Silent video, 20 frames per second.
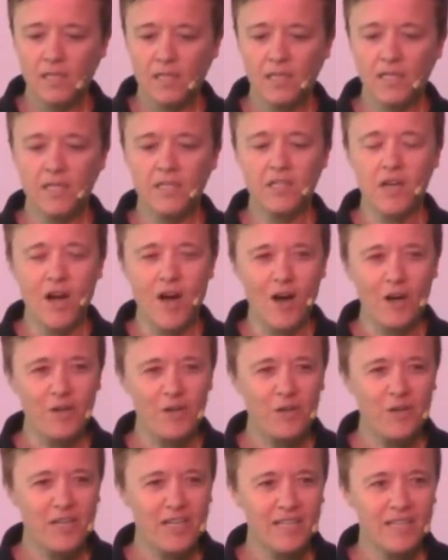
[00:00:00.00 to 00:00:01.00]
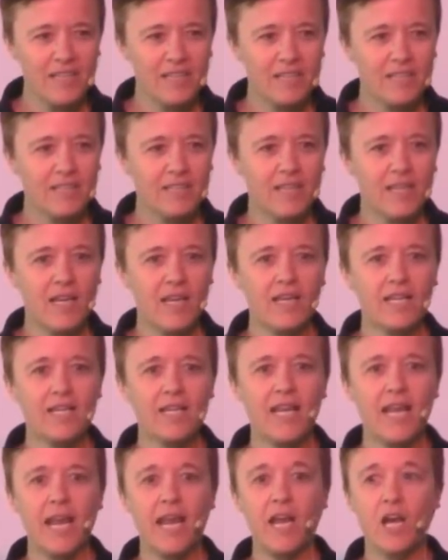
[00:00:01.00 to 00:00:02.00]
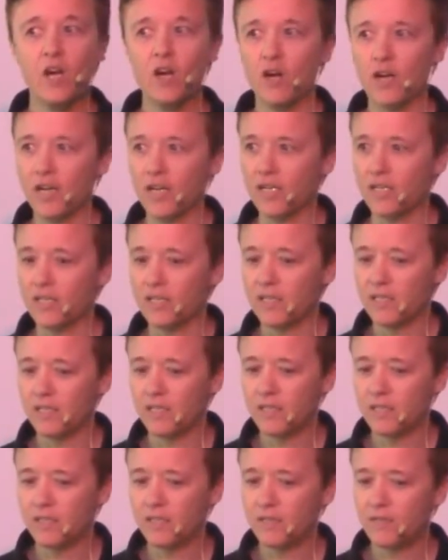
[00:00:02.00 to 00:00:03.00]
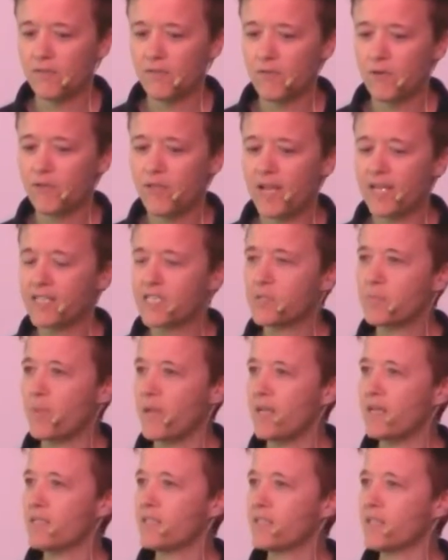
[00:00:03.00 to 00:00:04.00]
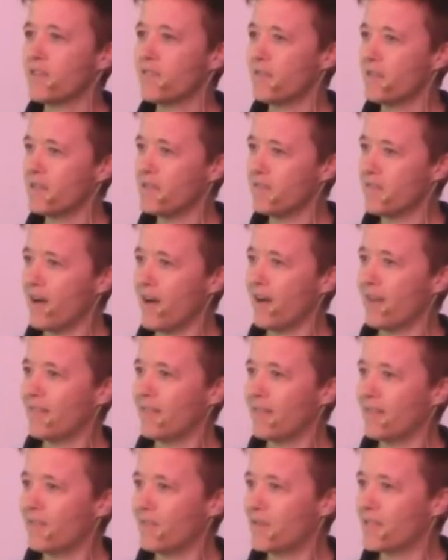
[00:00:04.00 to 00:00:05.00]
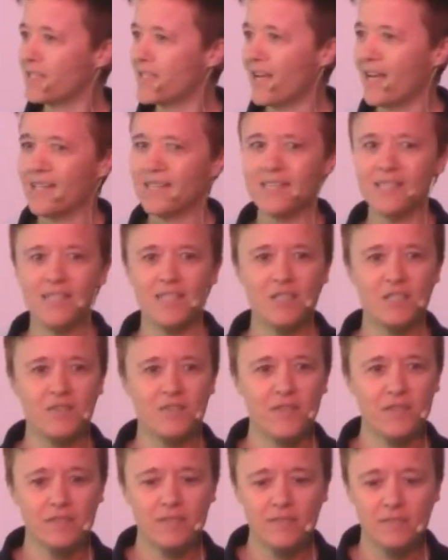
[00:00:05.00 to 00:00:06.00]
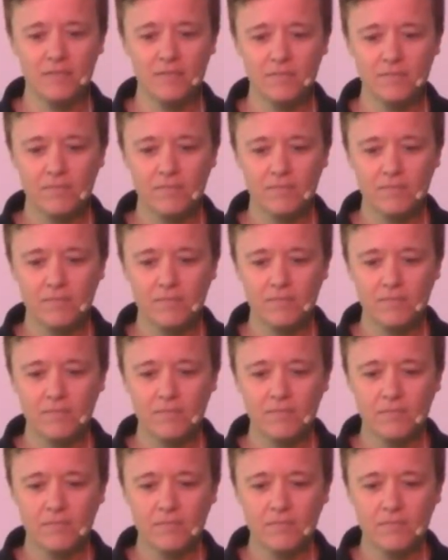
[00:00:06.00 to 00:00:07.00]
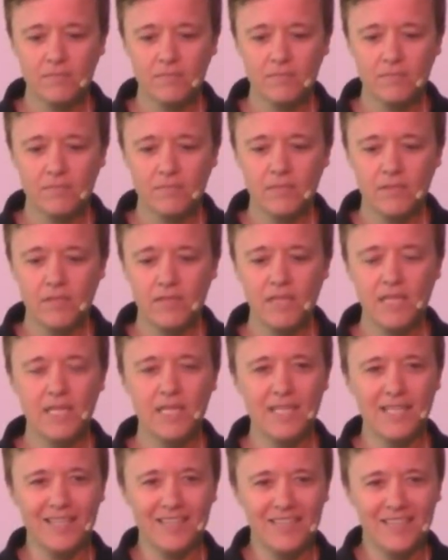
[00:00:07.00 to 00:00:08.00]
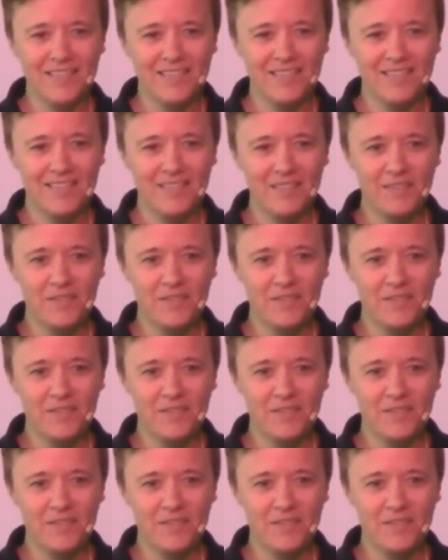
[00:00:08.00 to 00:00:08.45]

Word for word: It is honoring and caring for that space of the divine that resides in each of us. Then